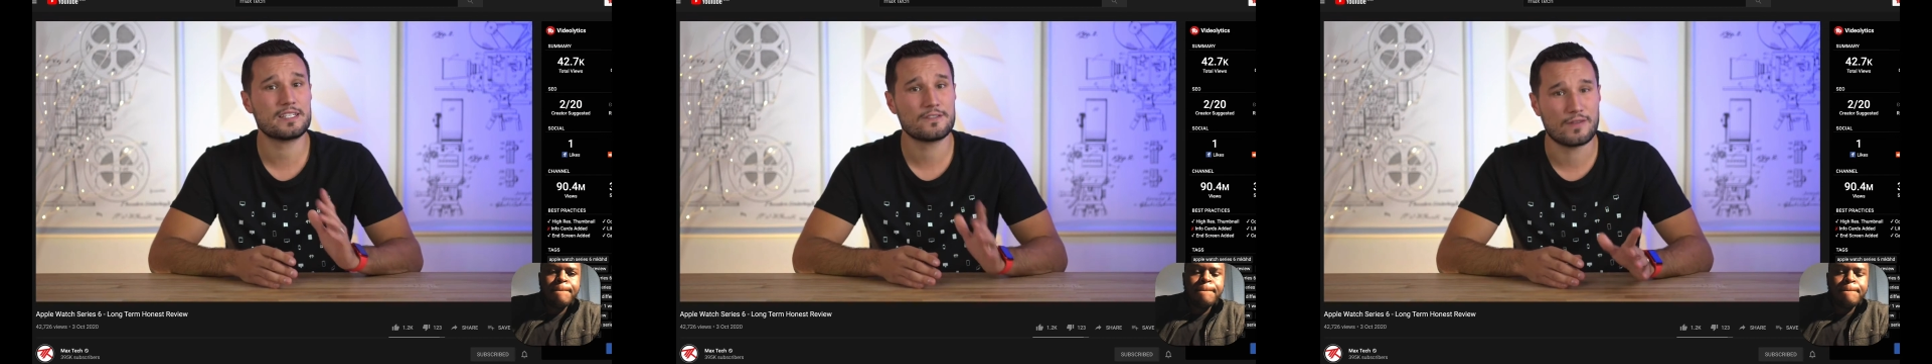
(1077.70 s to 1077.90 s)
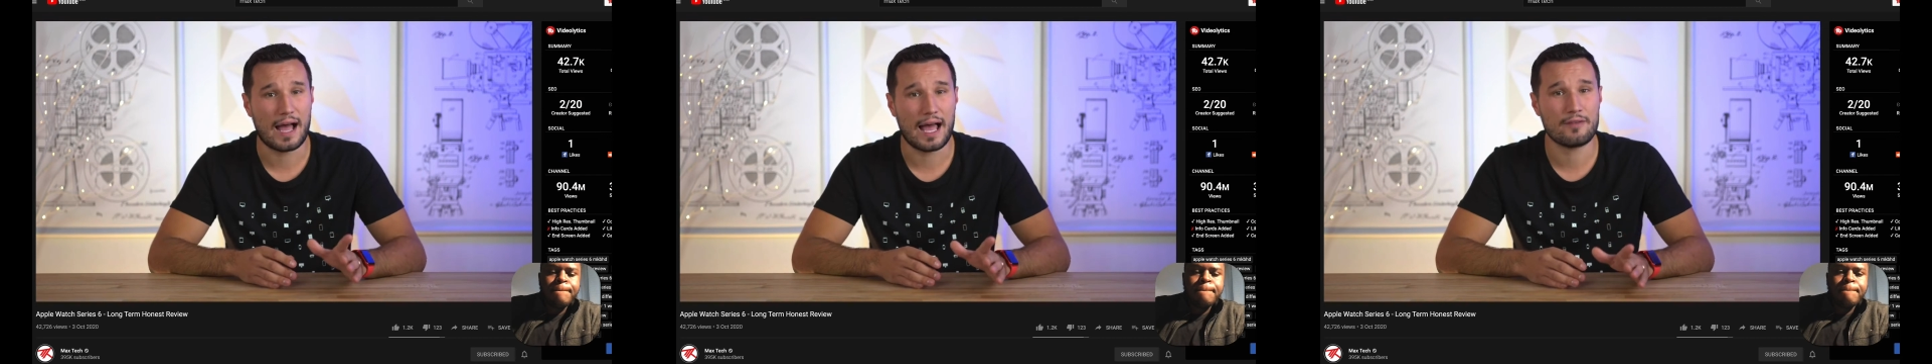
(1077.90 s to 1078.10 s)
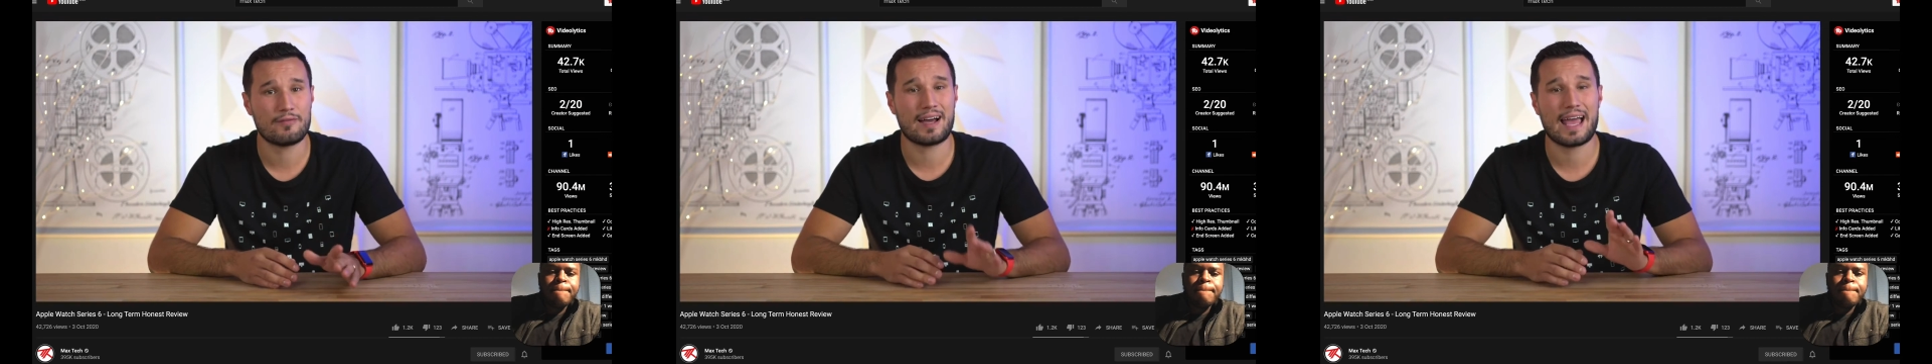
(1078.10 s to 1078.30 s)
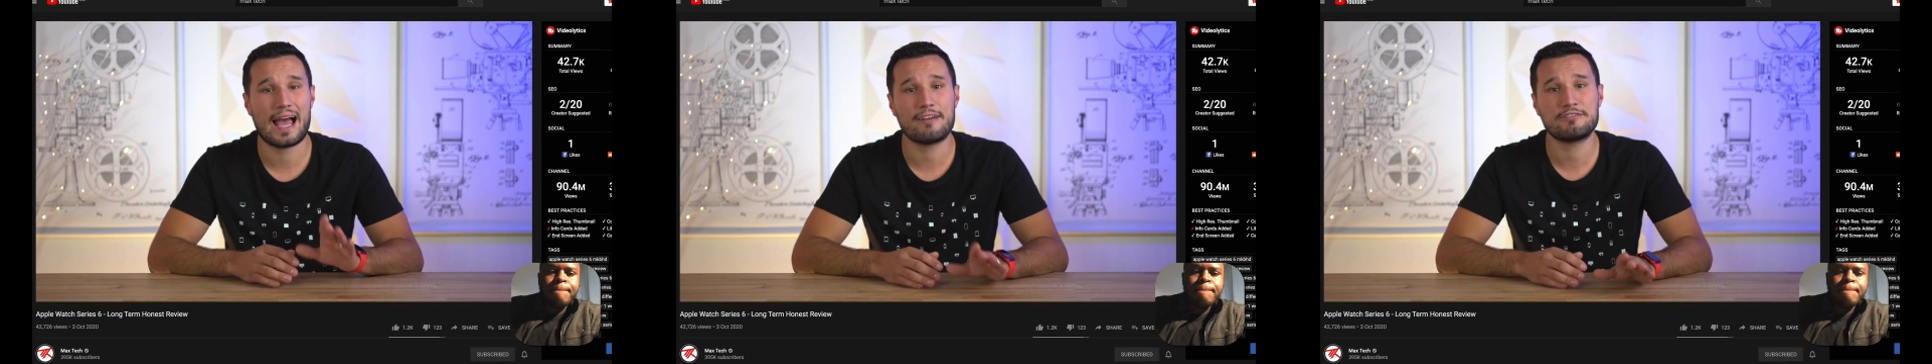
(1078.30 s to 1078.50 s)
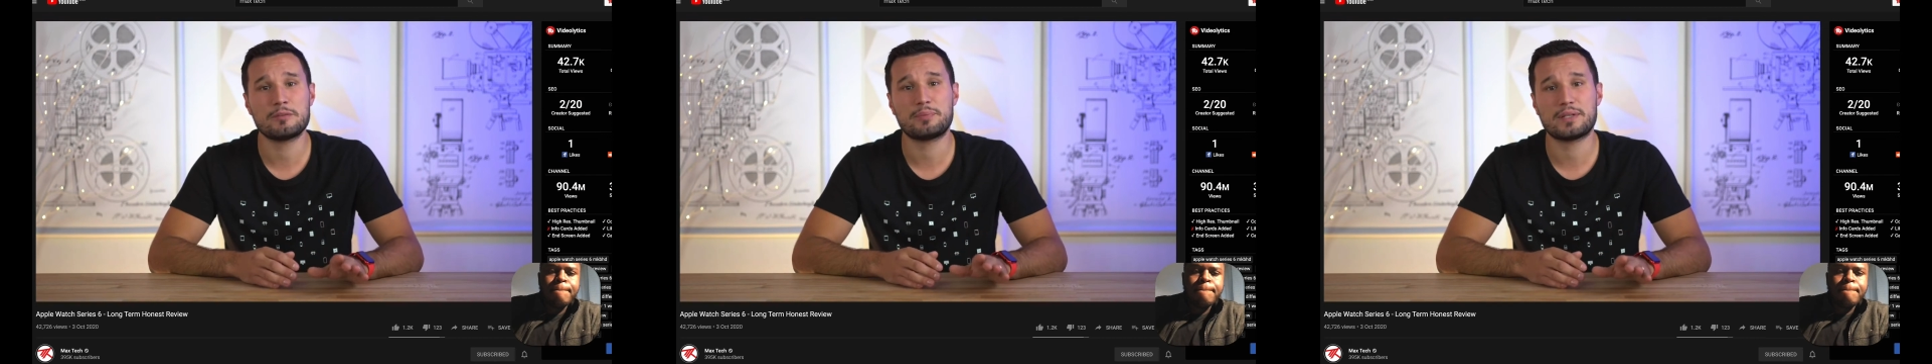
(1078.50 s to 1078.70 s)
5, I
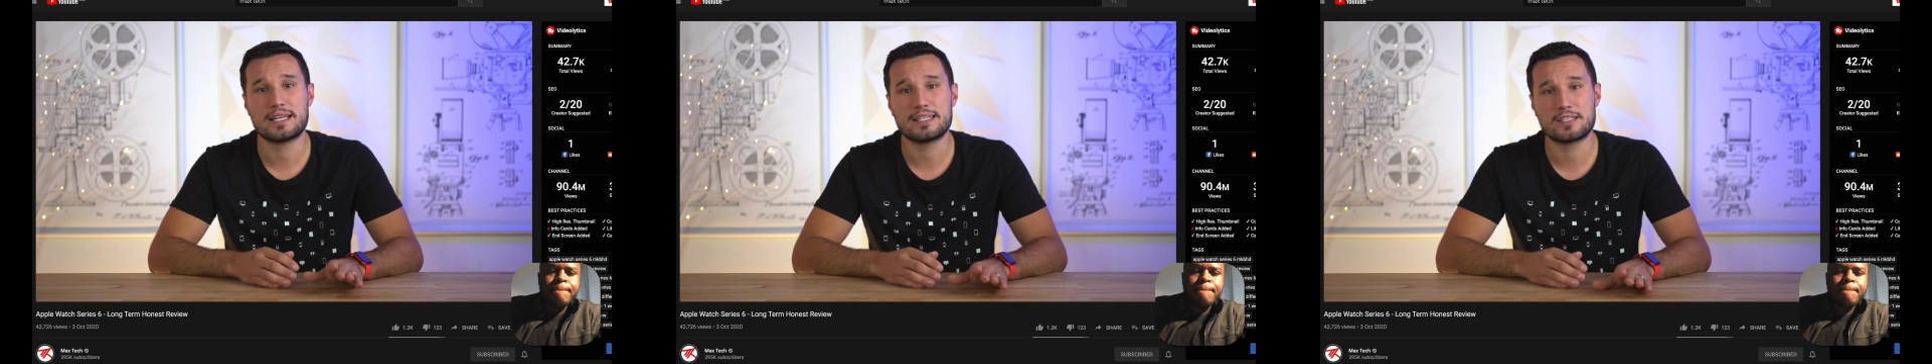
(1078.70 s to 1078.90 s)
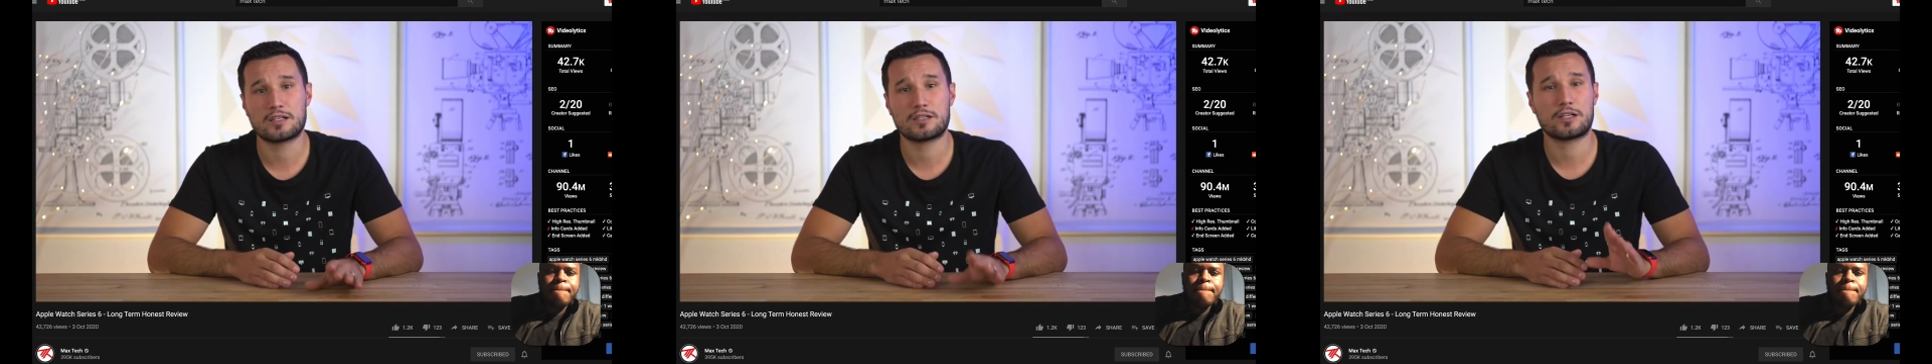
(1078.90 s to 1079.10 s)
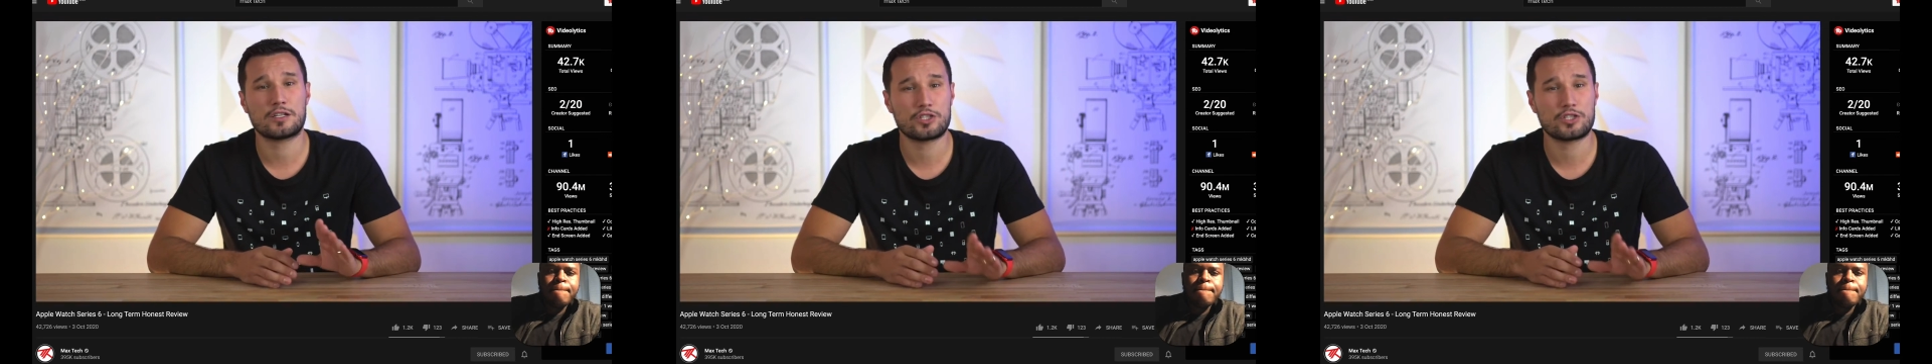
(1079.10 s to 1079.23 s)
have to place it on a